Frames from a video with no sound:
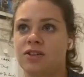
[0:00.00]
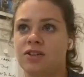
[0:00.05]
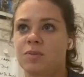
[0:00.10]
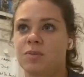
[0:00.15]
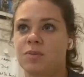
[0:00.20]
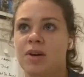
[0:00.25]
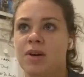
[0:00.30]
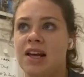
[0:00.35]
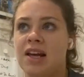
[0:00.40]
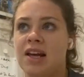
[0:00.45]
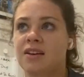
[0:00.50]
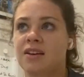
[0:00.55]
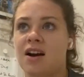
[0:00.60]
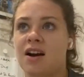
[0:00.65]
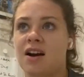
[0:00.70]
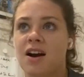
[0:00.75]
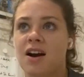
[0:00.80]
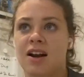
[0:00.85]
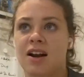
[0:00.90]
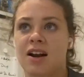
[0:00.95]
They just played
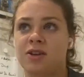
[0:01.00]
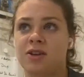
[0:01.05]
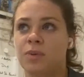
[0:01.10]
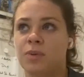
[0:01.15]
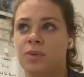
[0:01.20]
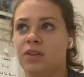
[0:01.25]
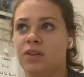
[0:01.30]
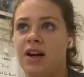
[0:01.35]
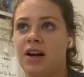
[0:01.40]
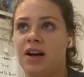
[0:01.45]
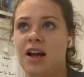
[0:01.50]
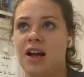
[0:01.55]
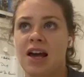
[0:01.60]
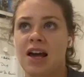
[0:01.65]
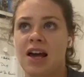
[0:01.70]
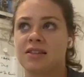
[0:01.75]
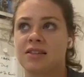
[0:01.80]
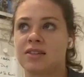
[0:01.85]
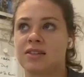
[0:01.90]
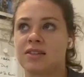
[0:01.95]
their heart out, putting their
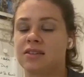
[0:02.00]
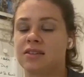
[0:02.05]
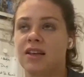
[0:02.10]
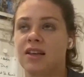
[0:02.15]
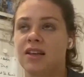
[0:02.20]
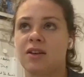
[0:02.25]
heads